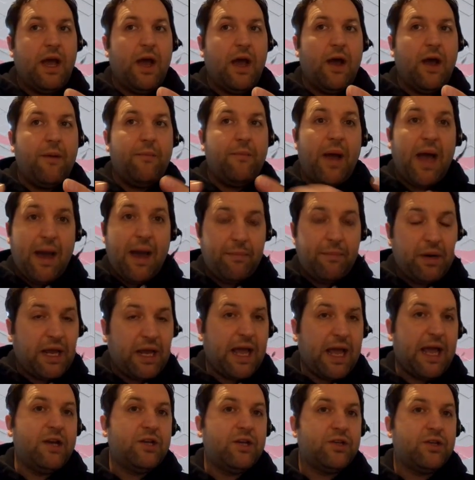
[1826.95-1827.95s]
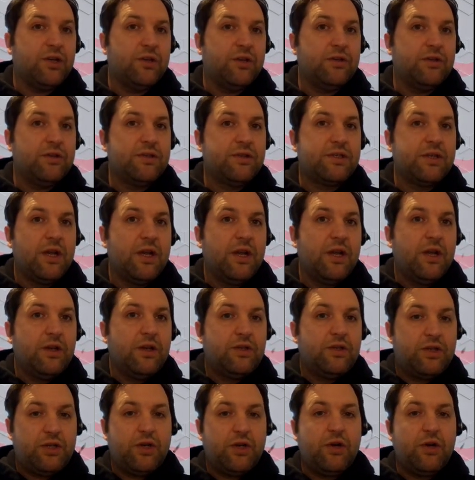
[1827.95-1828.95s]
applications
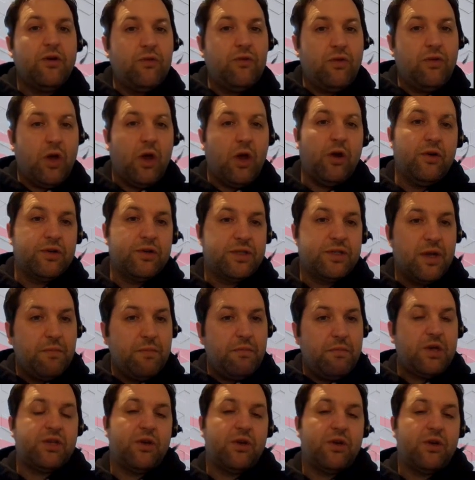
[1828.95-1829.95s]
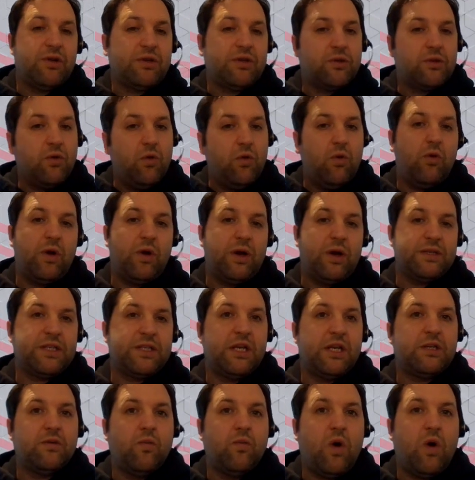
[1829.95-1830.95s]
to those mission critical
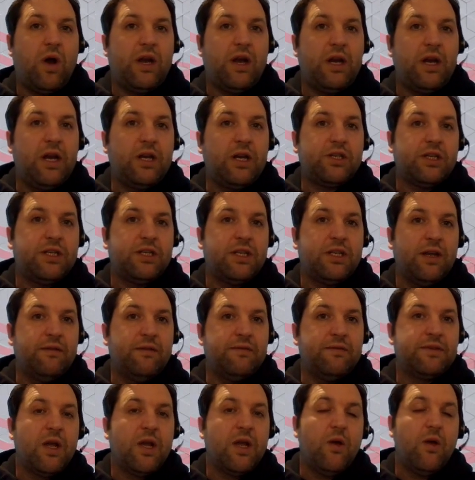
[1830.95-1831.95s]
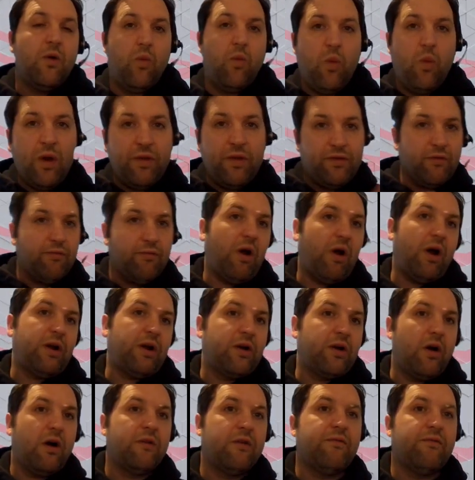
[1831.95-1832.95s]
organization wide initiatives with the
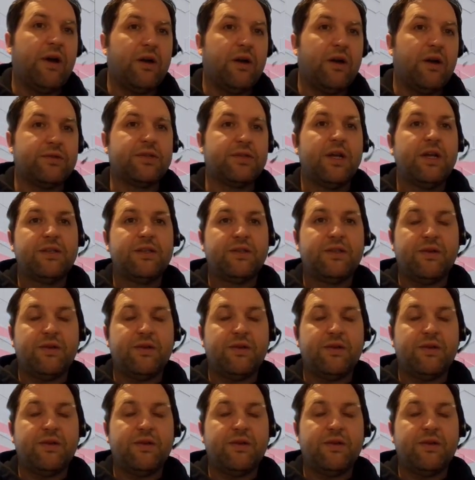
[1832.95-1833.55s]
right guardrails.